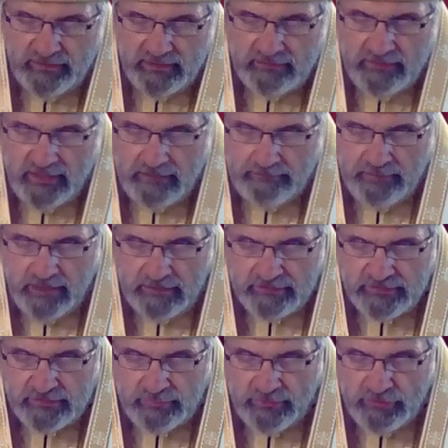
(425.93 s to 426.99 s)
filling the
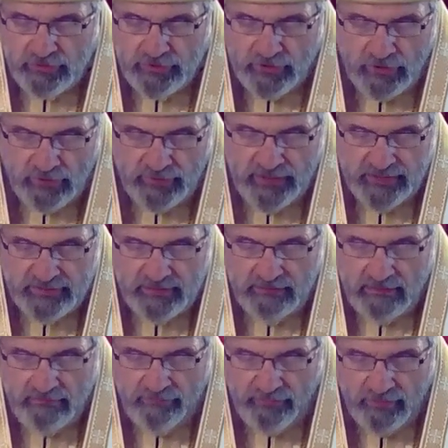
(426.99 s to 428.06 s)
apostles with courage
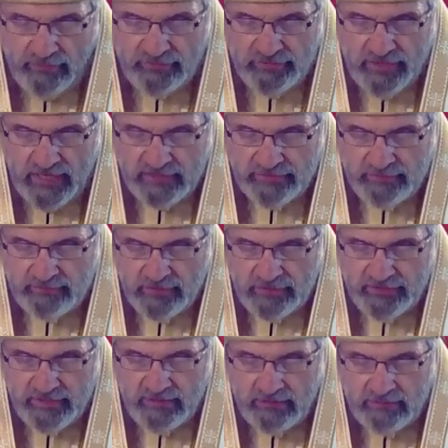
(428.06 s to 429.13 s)
and enthusiasm
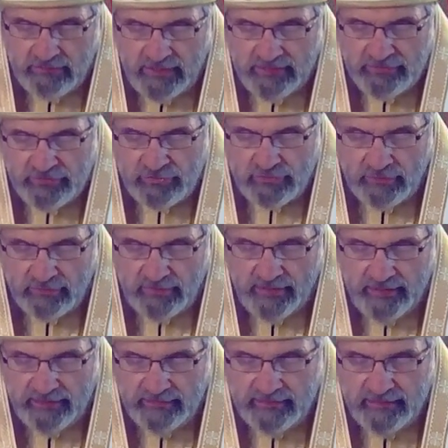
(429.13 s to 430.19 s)
to share Christ's
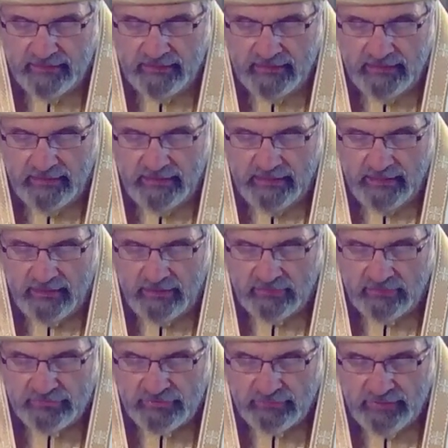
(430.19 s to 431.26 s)
story. It
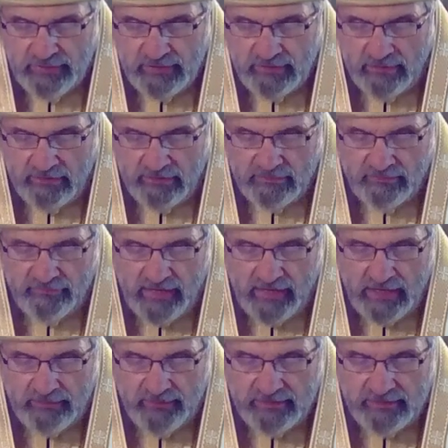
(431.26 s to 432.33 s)
also recalled the
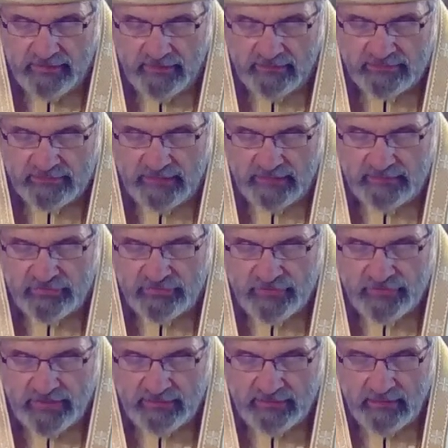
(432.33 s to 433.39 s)
fiery tongue that
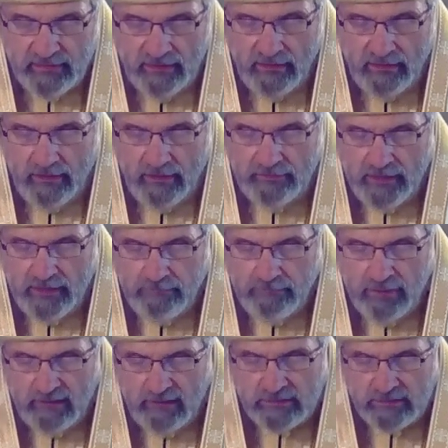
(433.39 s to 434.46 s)
descended on the
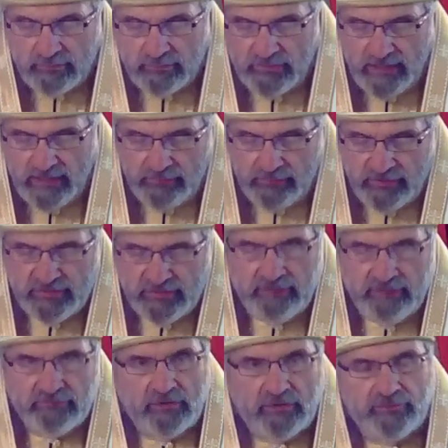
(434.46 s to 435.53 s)
apostles when they
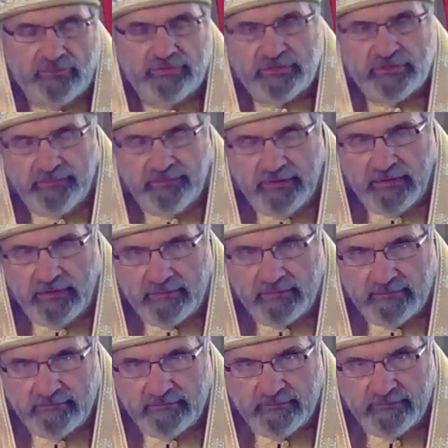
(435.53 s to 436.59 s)
received the Holy Spirit.